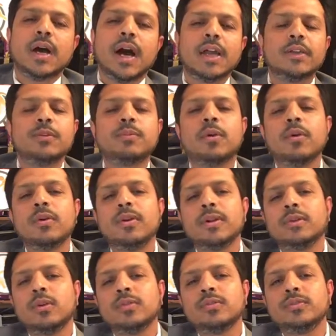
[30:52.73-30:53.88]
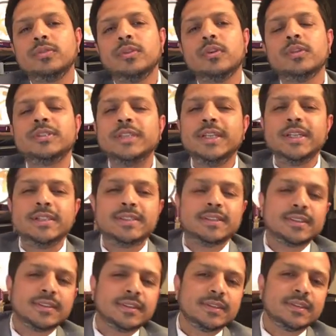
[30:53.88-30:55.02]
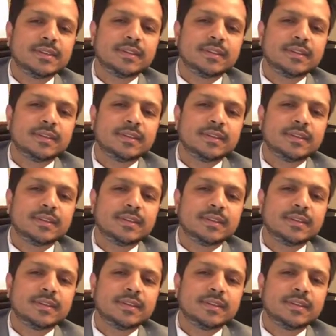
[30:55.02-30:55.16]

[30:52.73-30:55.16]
Are you product of your genes?